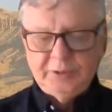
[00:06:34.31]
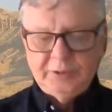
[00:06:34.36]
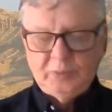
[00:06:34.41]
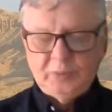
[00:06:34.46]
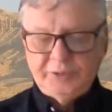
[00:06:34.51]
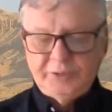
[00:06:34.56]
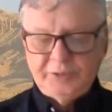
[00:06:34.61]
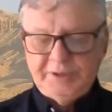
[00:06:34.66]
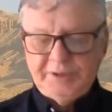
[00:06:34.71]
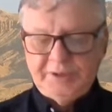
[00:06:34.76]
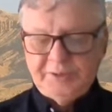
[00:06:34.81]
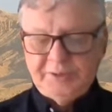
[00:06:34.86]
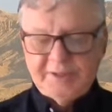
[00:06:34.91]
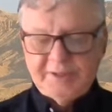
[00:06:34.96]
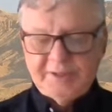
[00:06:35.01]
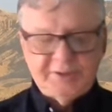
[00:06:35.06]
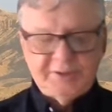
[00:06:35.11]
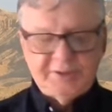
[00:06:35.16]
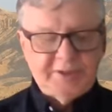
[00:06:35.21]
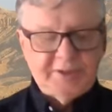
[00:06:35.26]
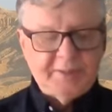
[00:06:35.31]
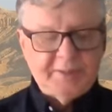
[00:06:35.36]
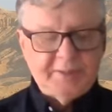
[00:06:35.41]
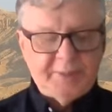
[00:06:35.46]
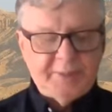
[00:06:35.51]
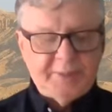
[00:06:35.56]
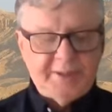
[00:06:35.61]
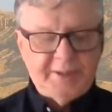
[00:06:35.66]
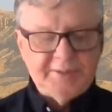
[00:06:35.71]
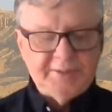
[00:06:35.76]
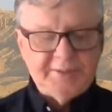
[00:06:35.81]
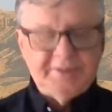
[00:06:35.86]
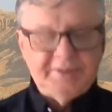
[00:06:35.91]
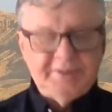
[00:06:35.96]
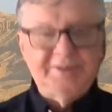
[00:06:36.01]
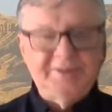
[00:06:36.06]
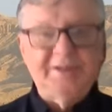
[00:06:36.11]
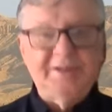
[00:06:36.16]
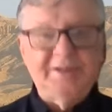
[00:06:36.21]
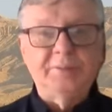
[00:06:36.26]
Once he was asked to take part in a
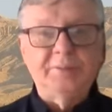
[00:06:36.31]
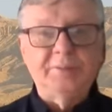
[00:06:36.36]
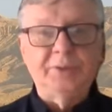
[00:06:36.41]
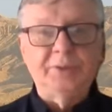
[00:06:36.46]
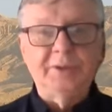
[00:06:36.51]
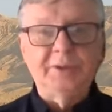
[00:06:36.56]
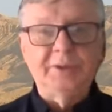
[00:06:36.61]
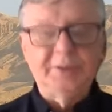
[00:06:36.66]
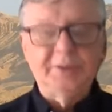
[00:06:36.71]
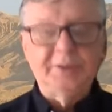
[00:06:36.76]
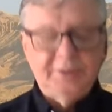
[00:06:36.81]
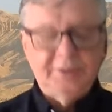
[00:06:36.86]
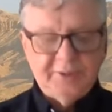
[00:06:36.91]
ceremony